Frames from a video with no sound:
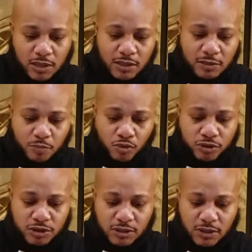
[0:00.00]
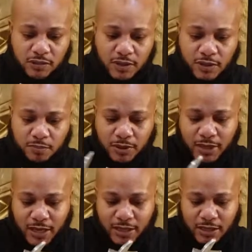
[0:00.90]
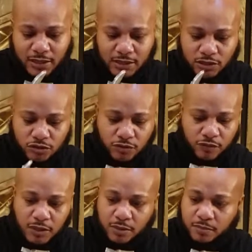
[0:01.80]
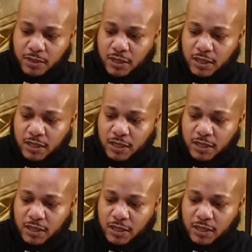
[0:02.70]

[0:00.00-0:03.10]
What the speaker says: This portion of the plant is shriveled up.